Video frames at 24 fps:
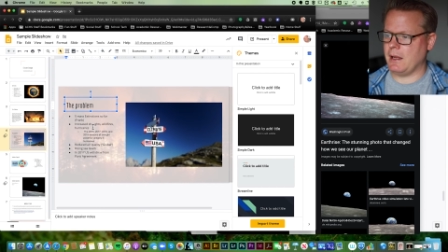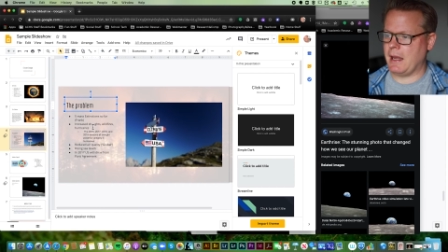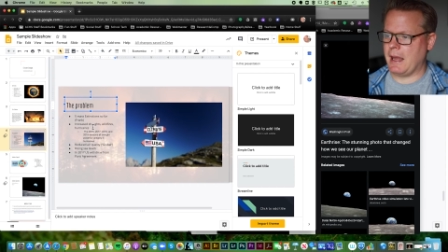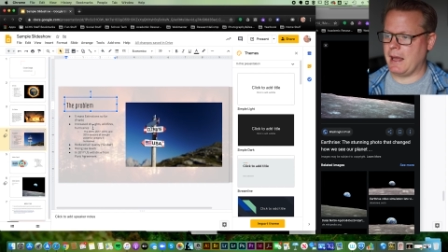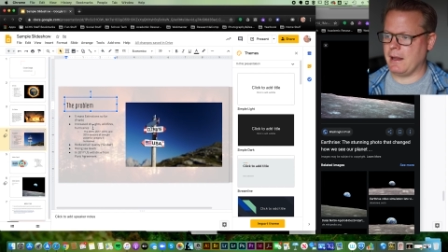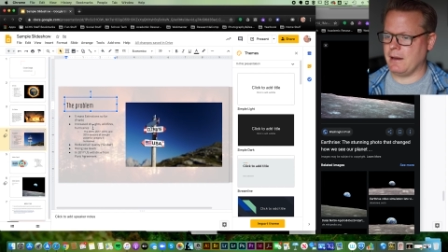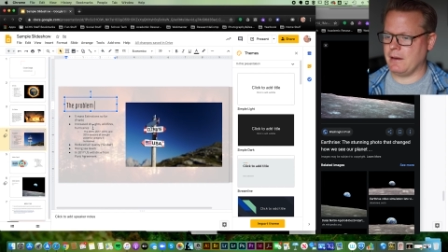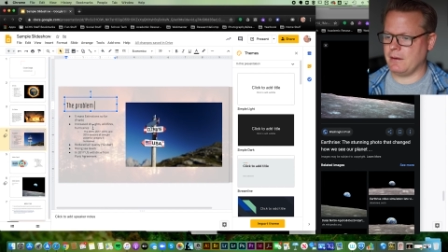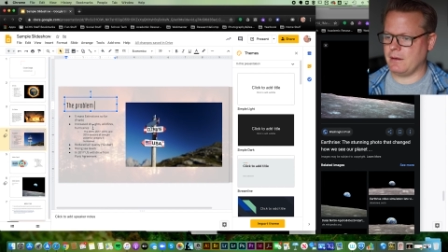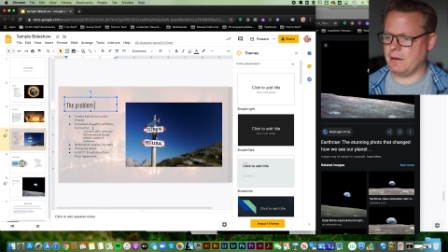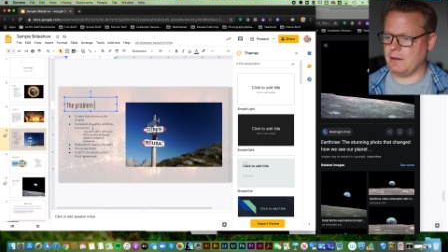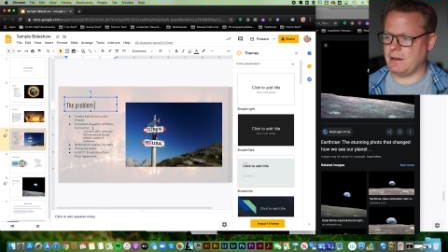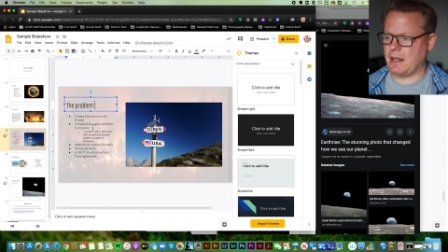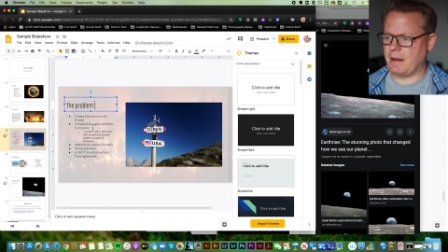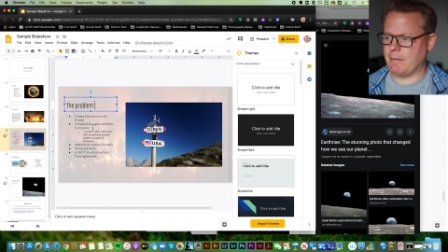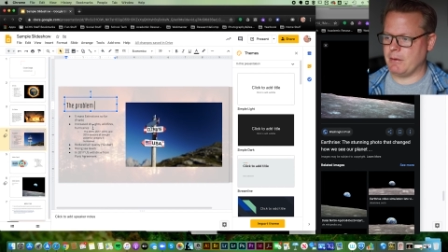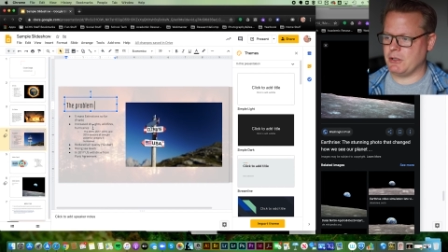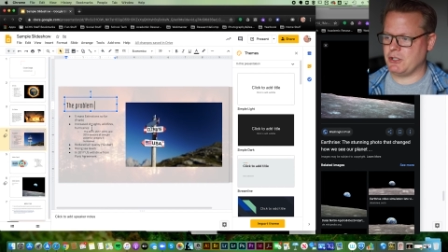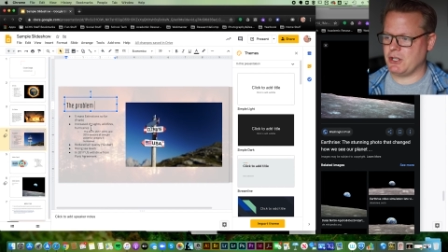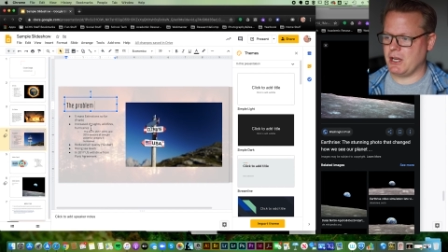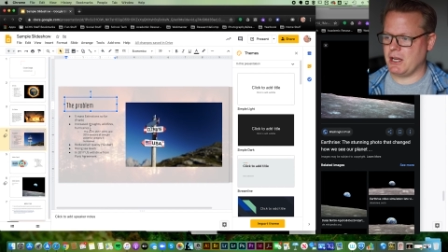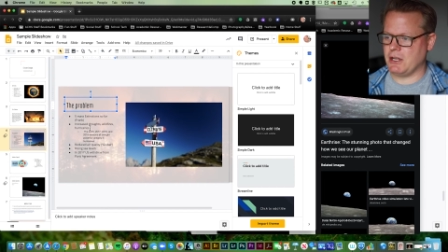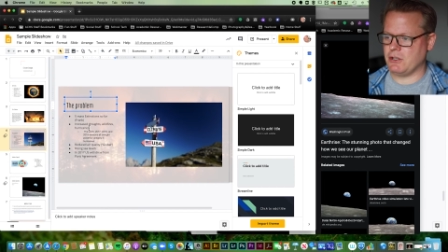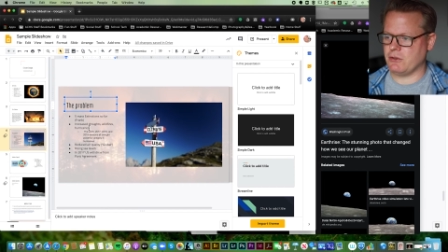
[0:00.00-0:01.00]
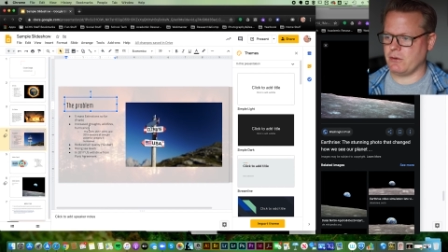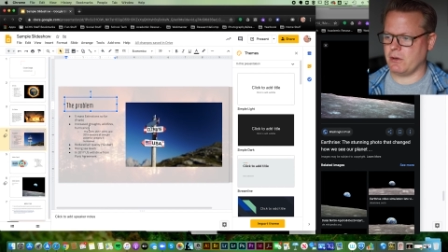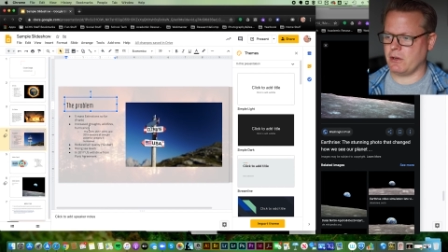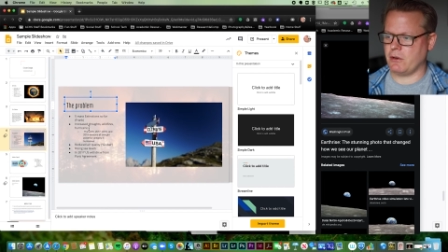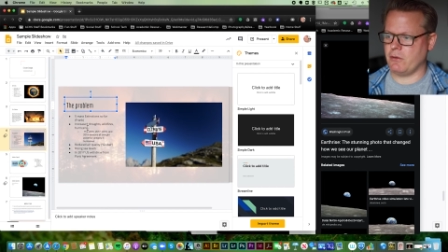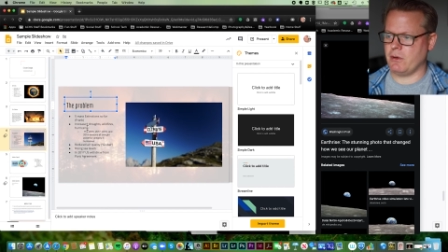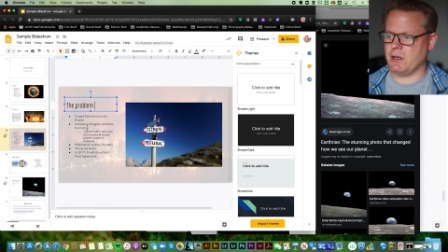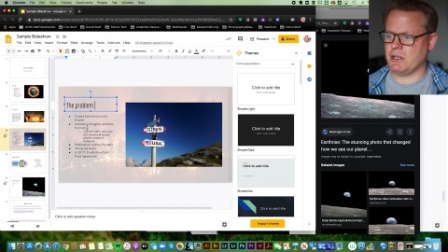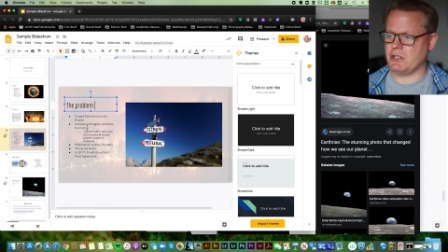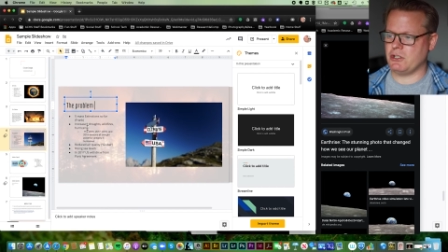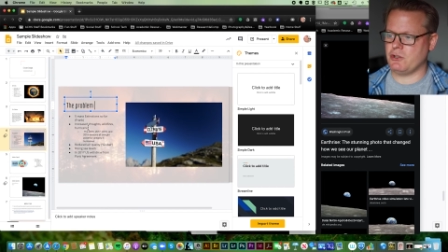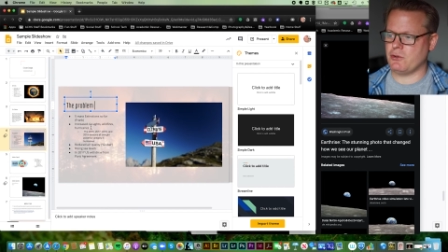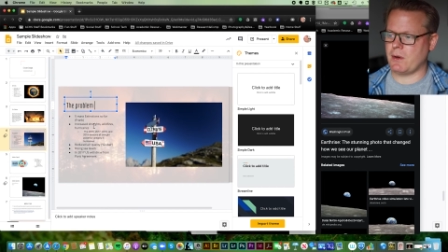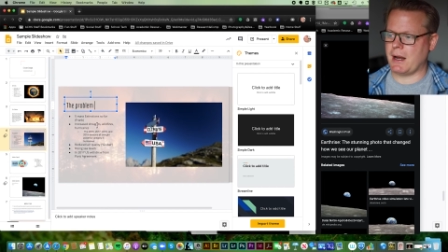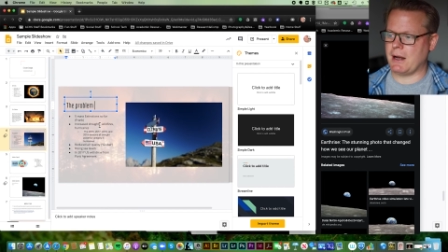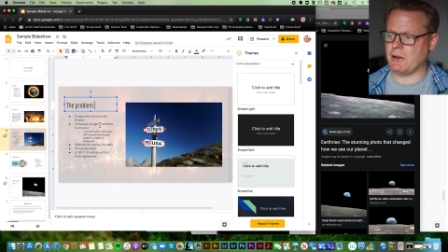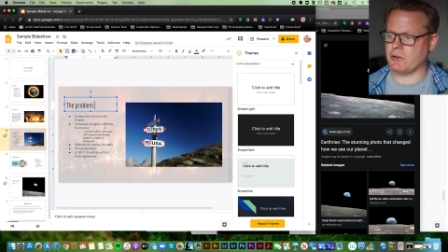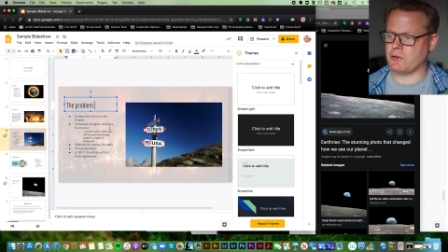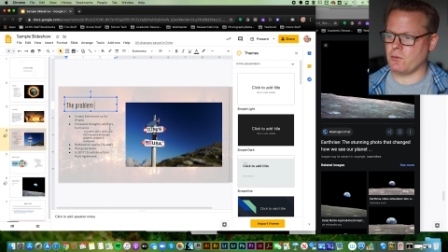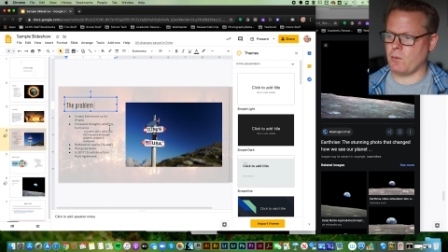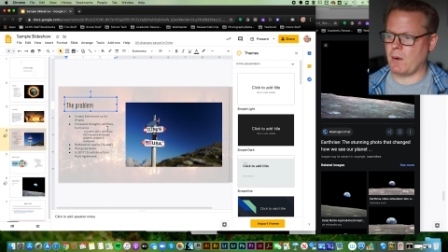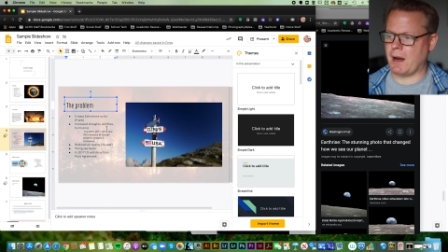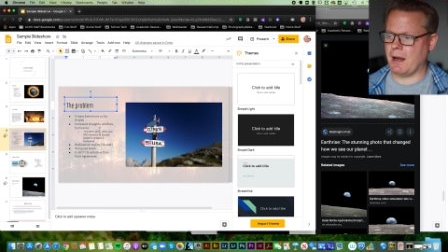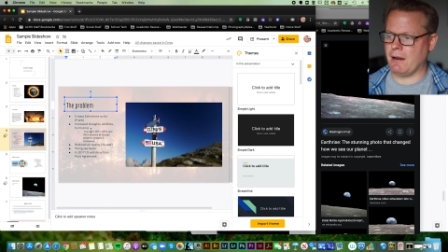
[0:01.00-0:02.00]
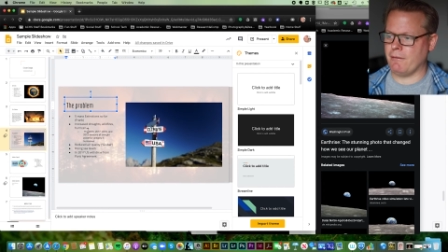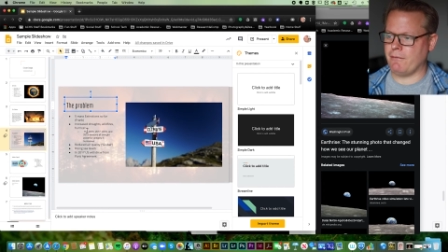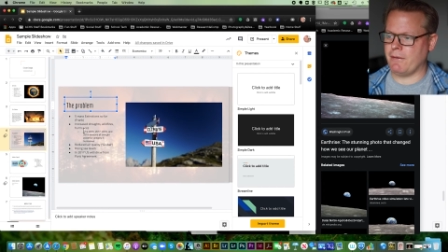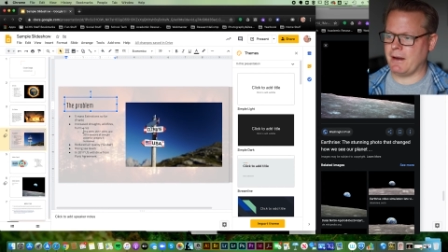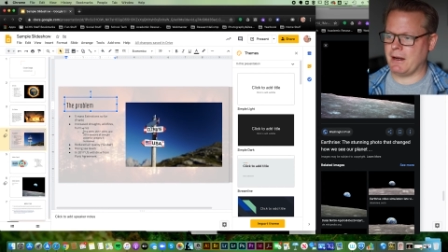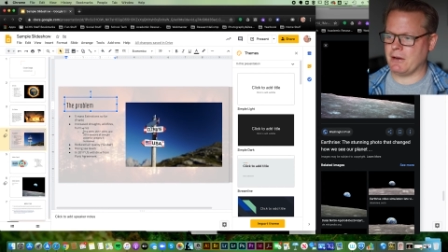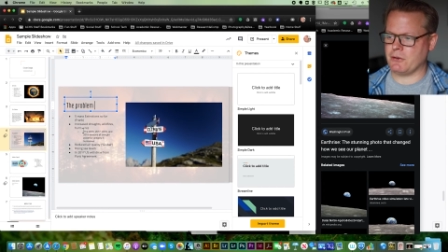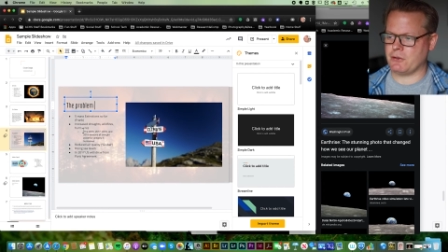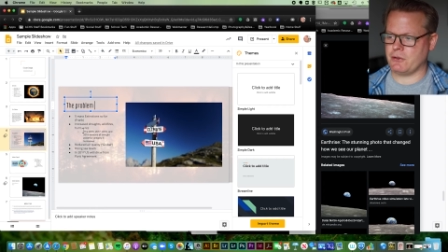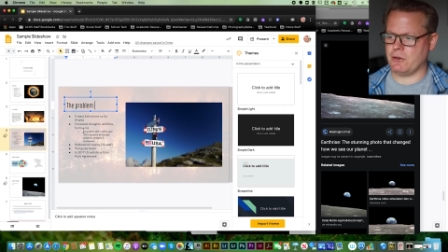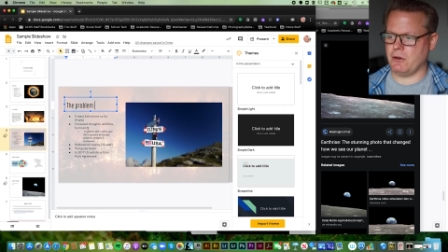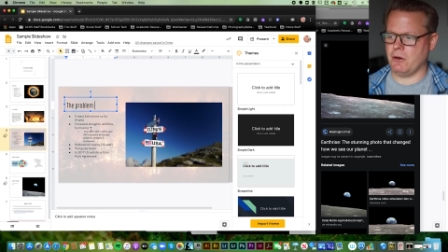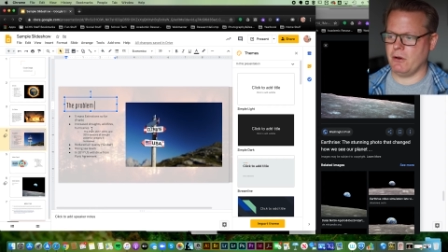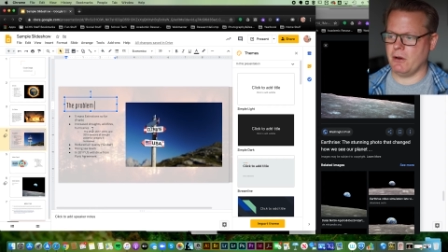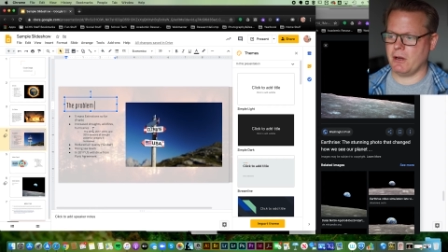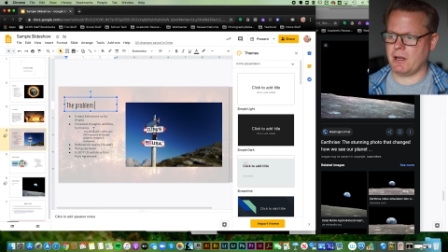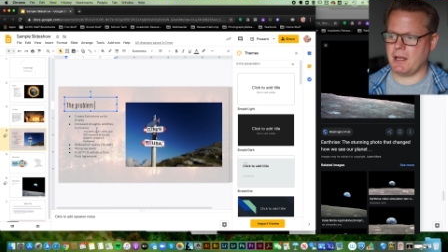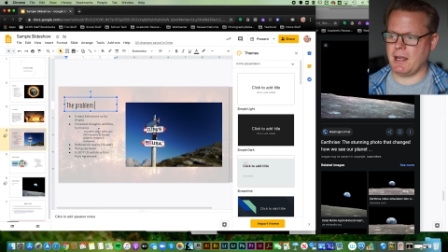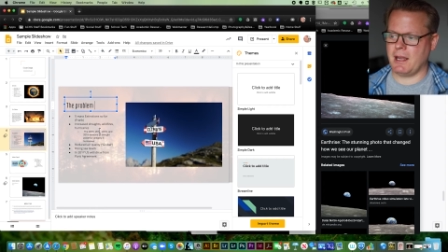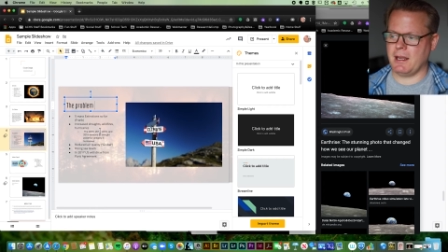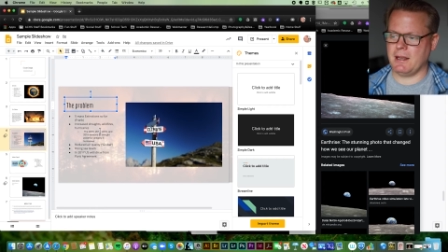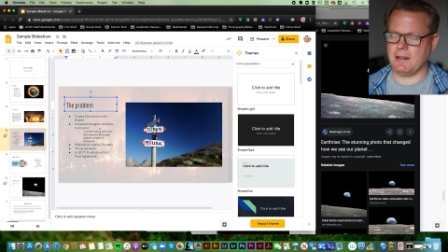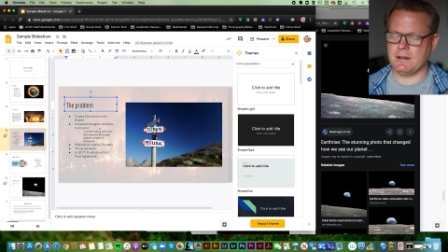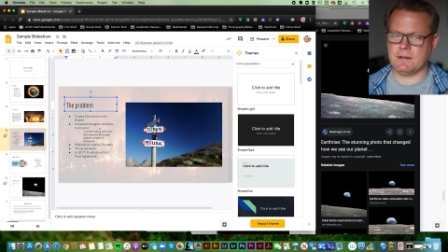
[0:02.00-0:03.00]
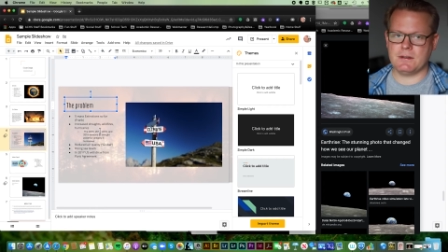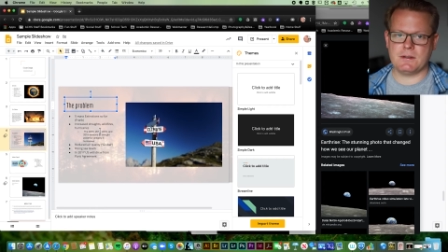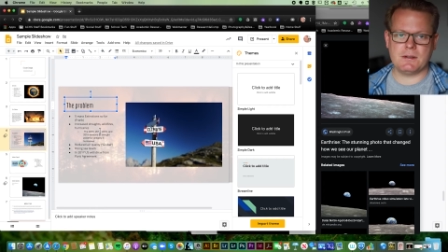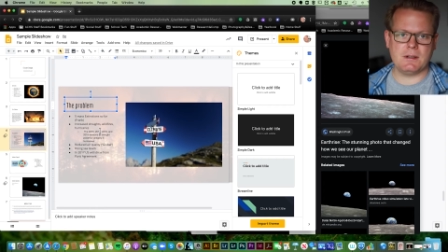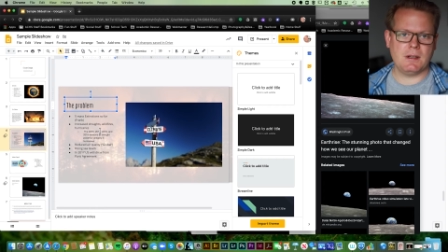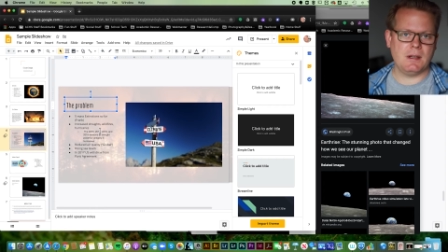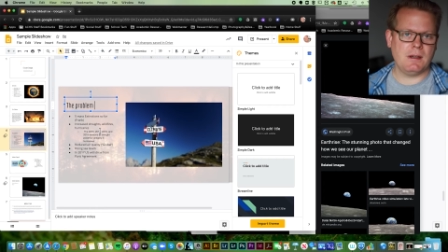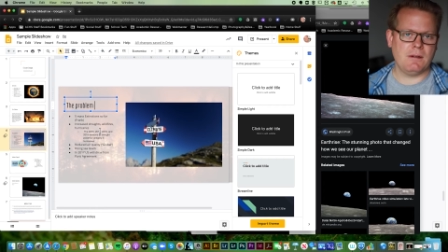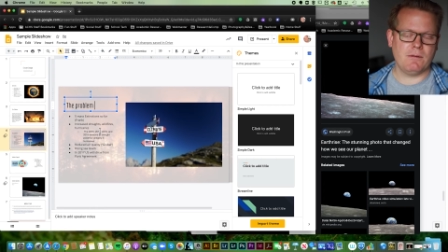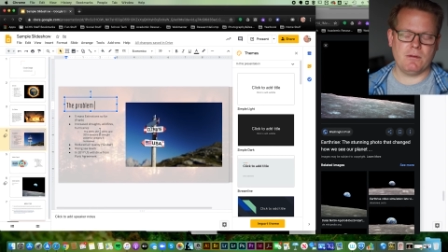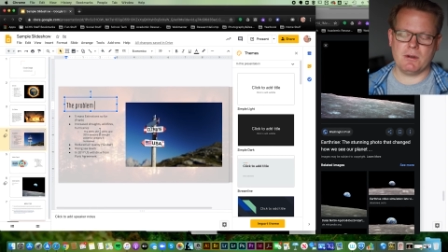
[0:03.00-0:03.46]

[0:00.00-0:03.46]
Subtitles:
and climate change are increased droughts, wildfires, and hurricanes.